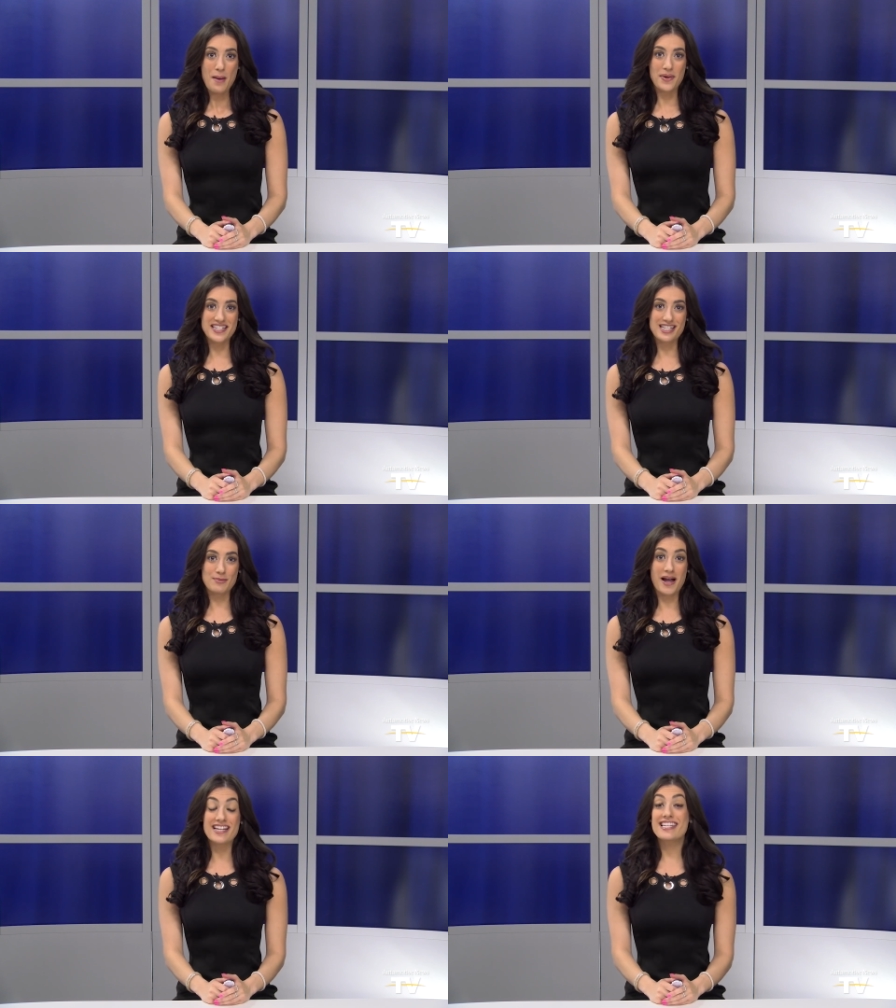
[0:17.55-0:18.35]
But
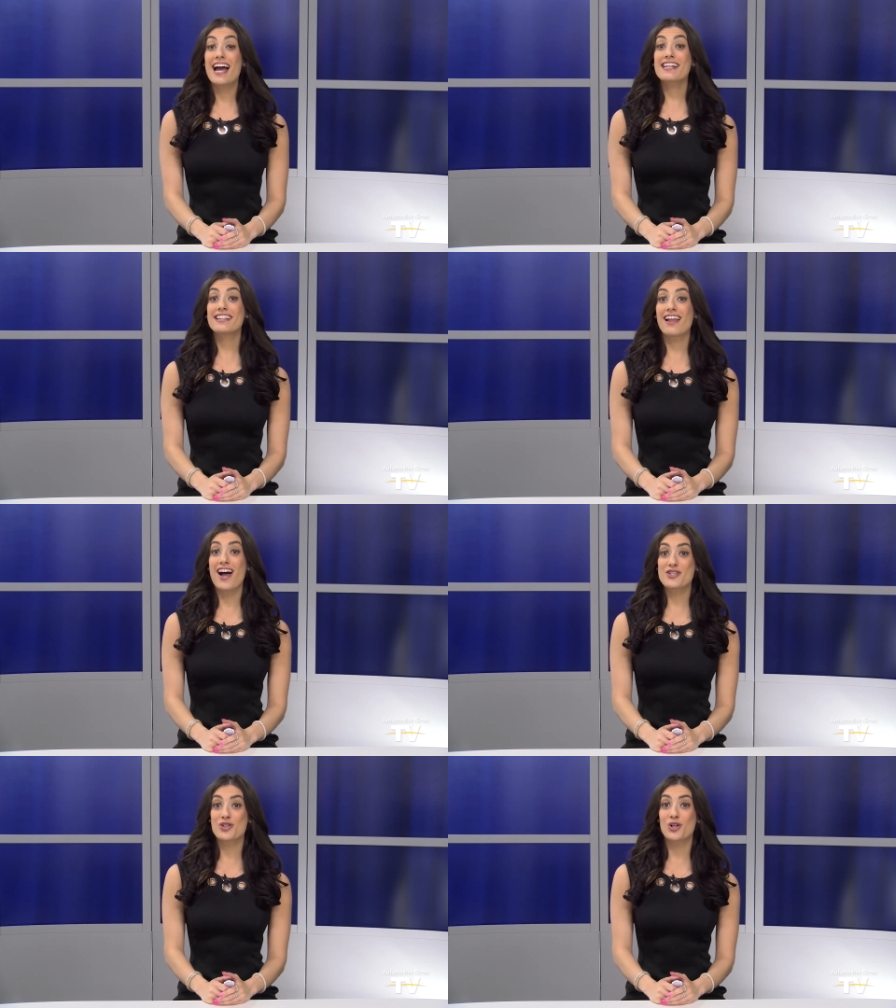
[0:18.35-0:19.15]
despite
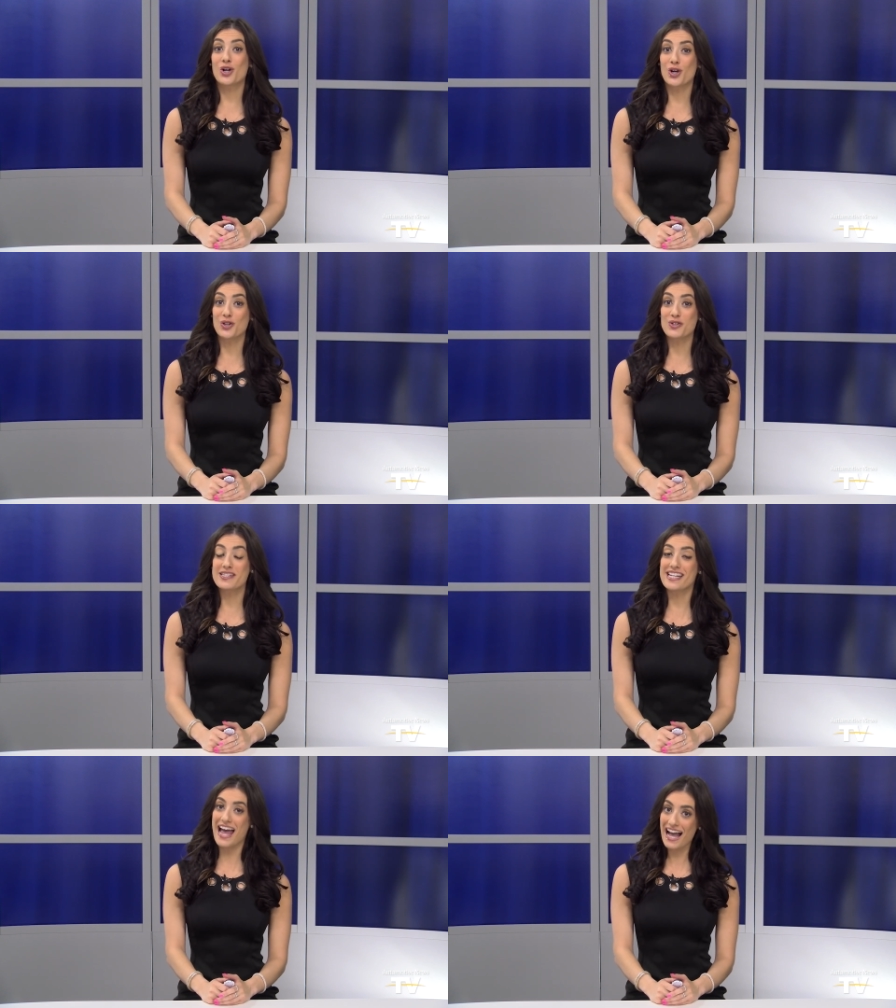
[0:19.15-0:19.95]
technological
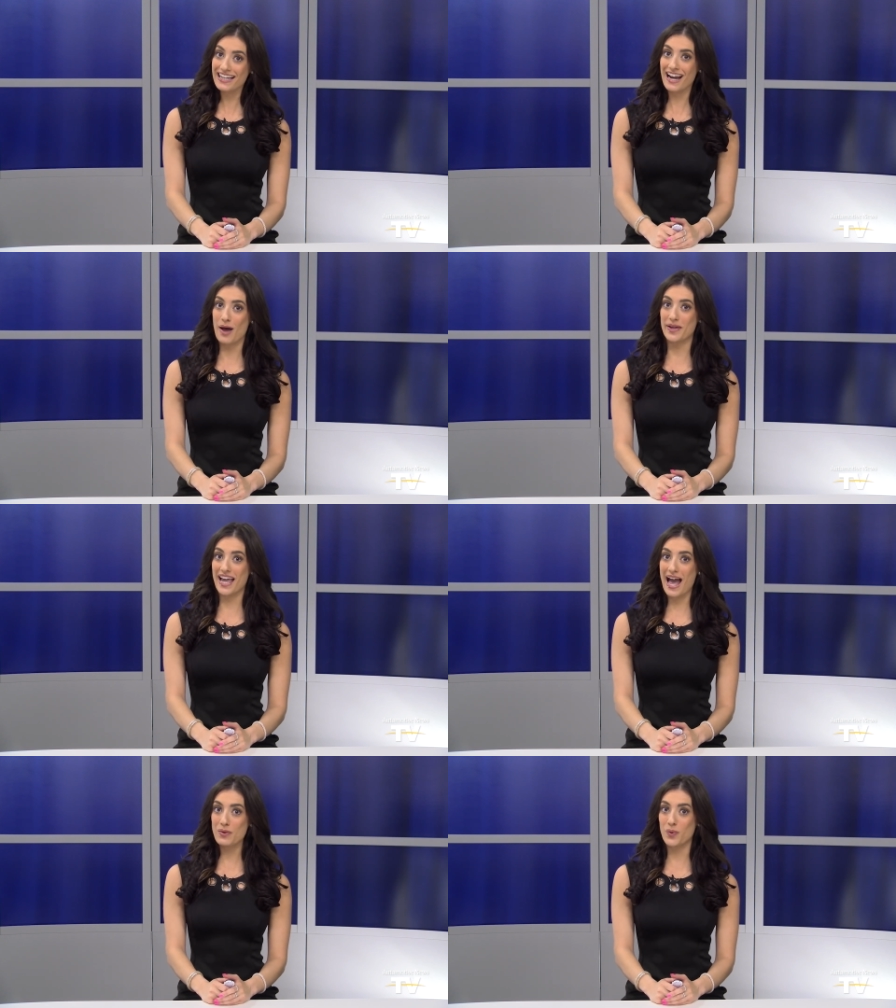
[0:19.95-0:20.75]
hurdles and economic
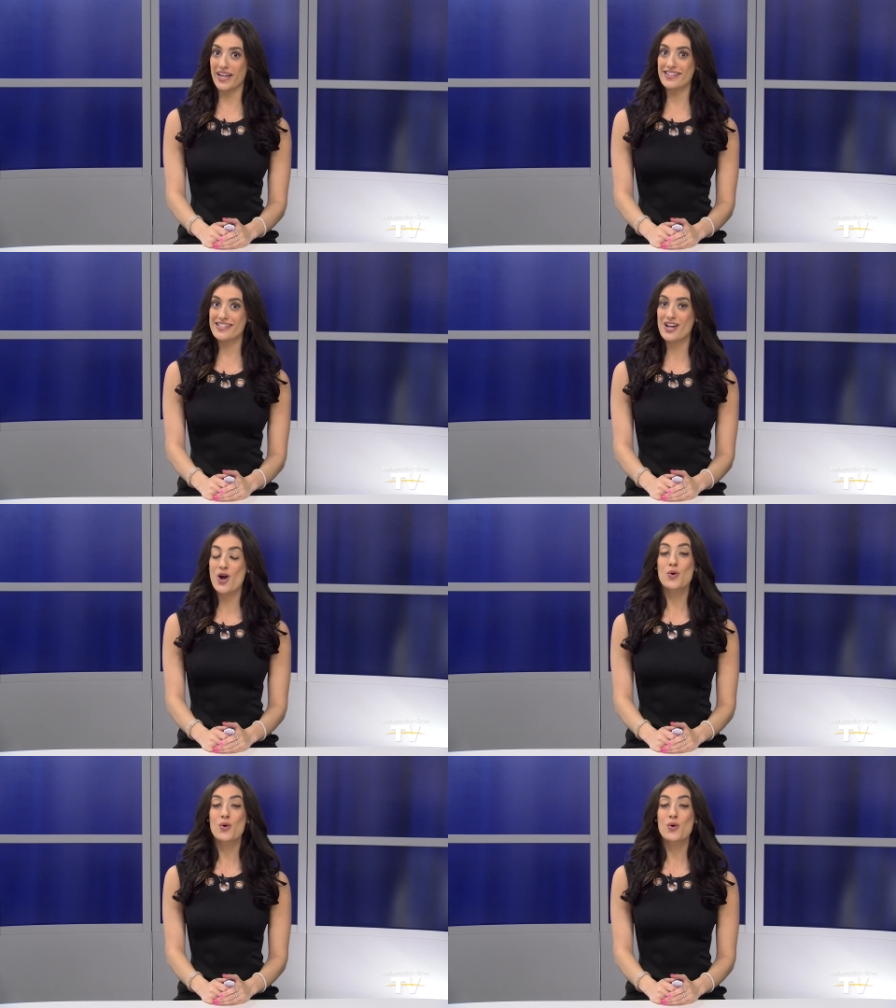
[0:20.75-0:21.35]
headwinds,